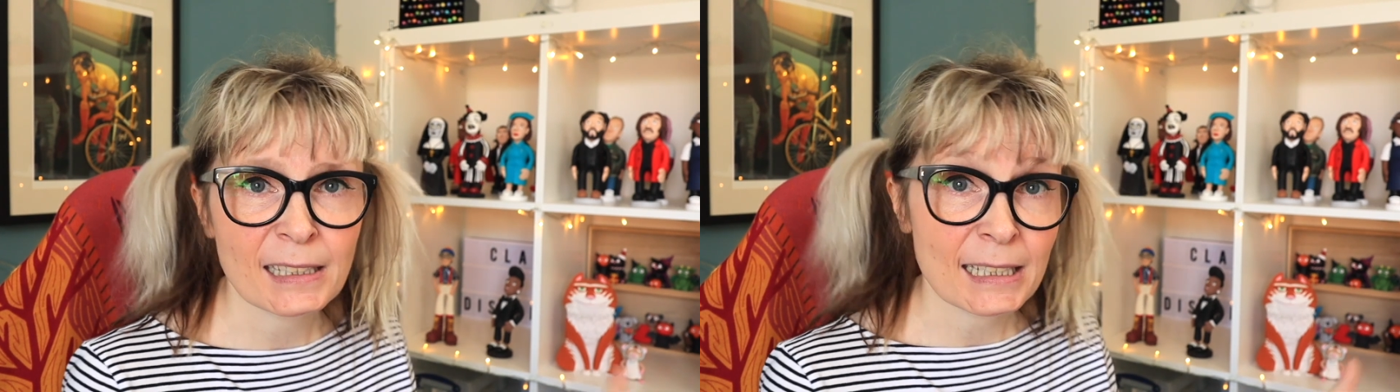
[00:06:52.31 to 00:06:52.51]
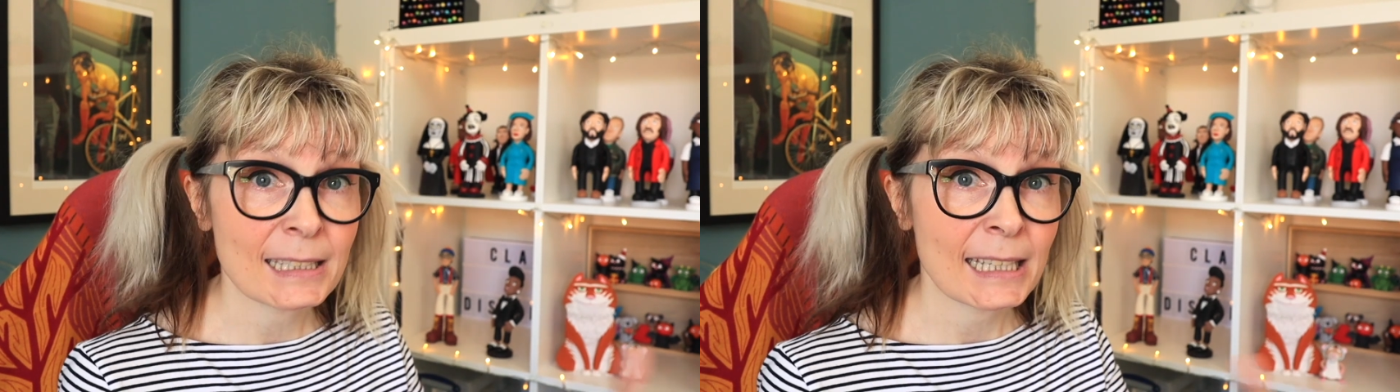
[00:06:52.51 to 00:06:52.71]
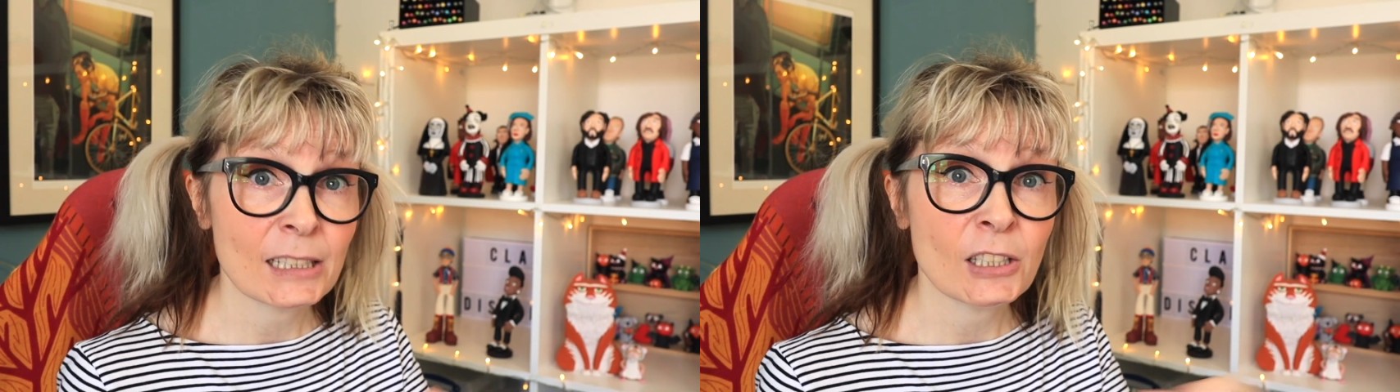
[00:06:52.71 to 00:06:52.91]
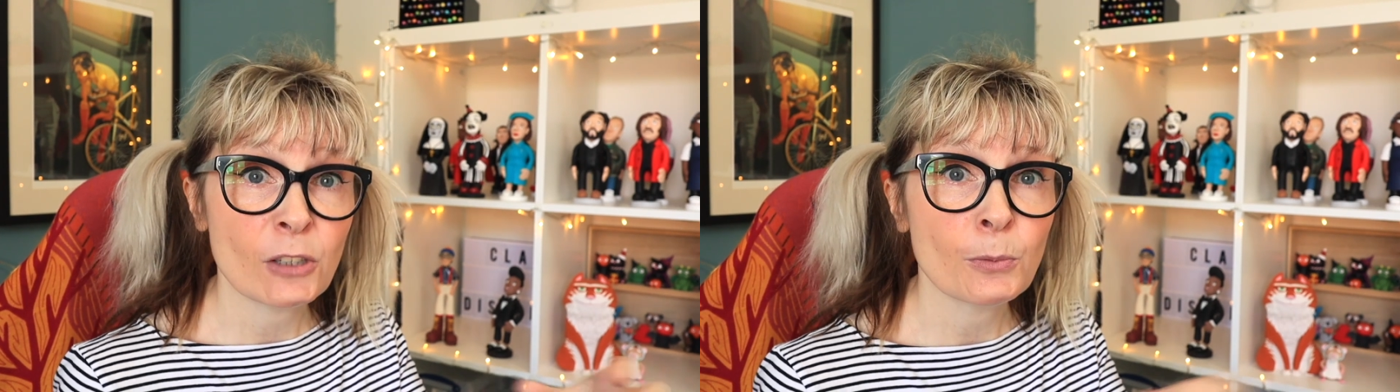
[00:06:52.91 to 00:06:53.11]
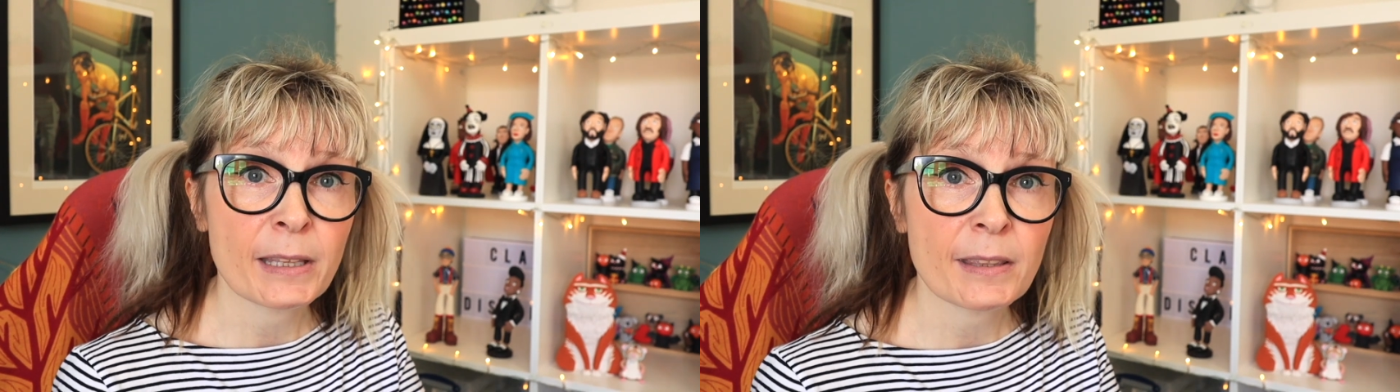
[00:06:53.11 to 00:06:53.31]

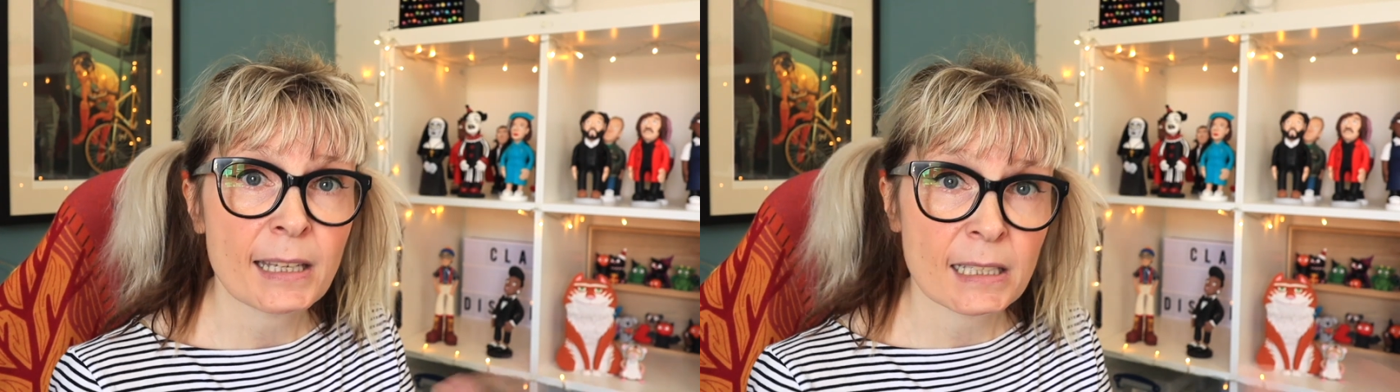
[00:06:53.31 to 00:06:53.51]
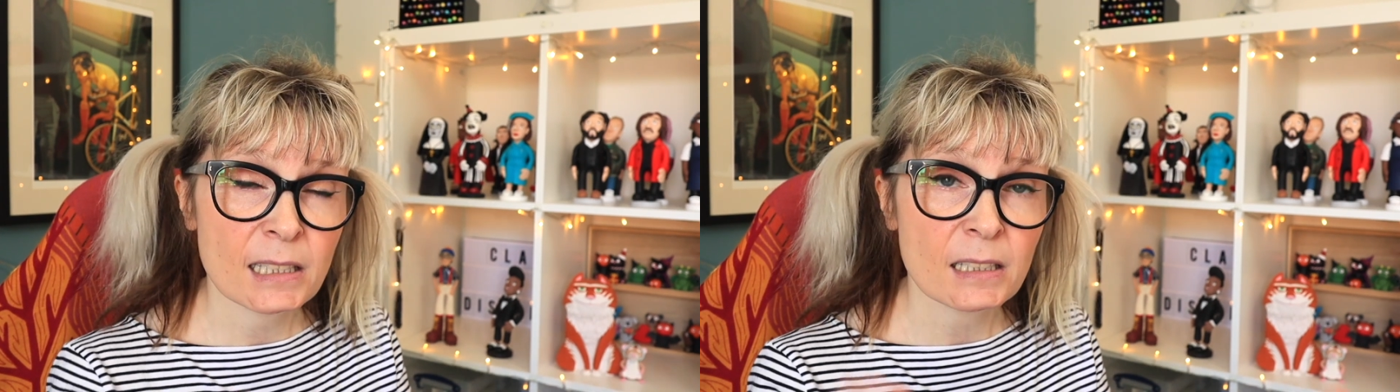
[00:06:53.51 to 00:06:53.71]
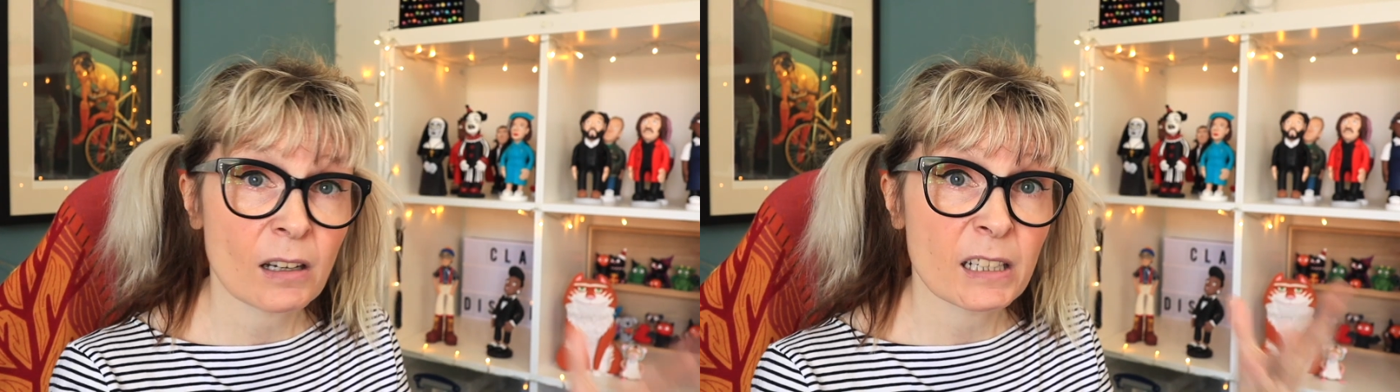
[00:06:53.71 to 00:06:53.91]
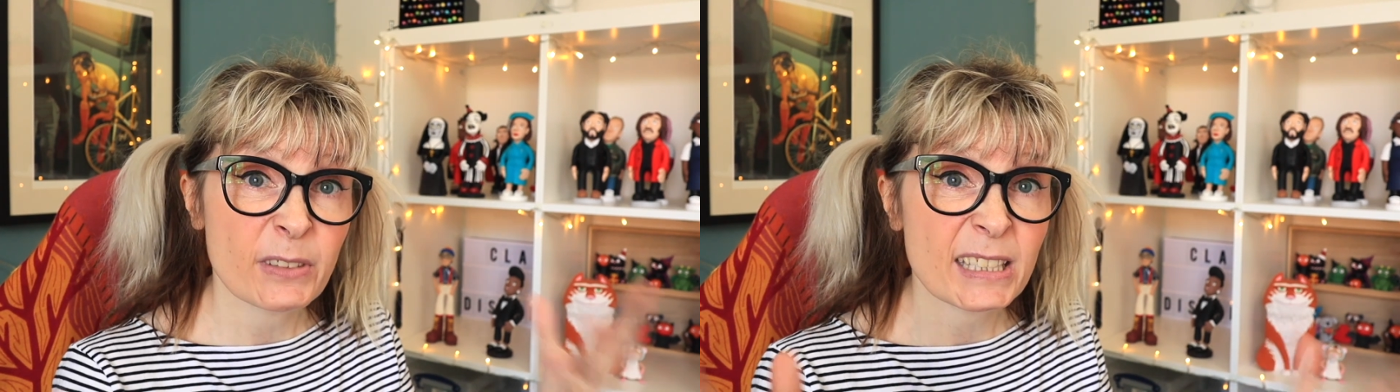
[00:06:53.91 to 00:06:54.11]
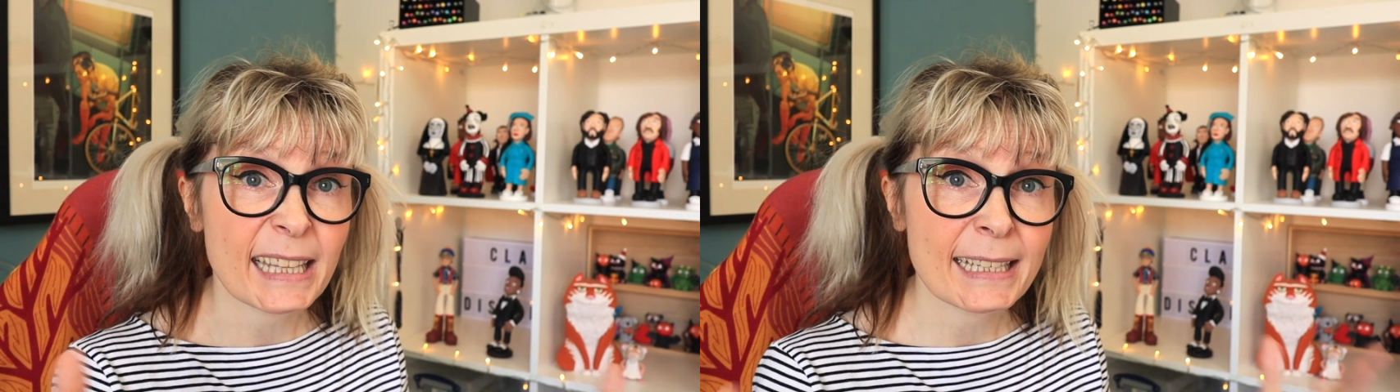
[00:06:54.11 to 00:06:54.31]
continue with this kind of
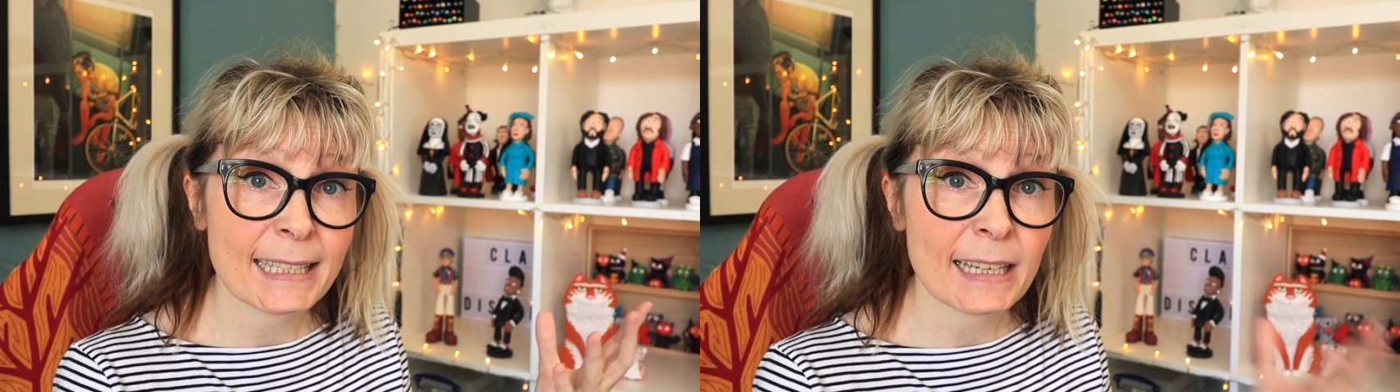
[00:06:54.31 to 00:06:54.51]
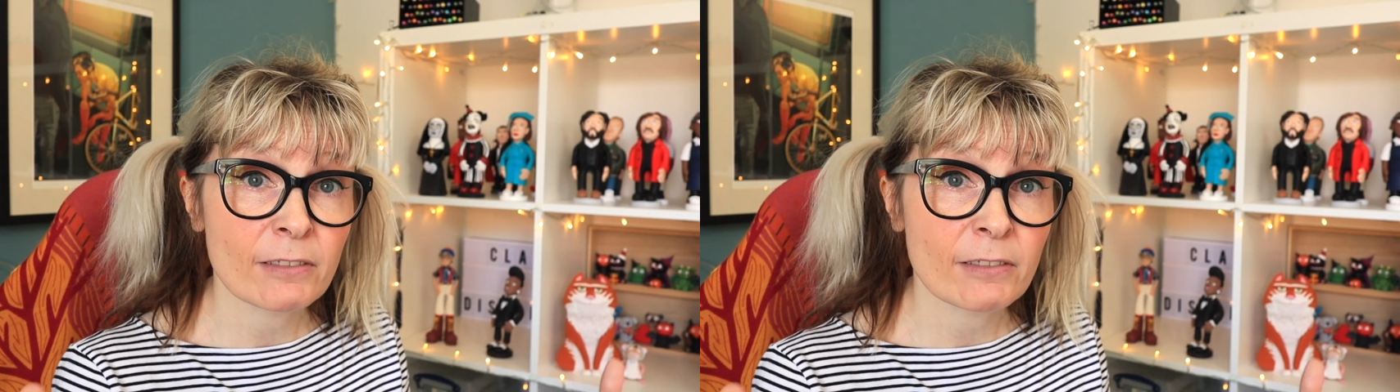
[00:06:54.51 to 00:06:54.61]
aesthetic,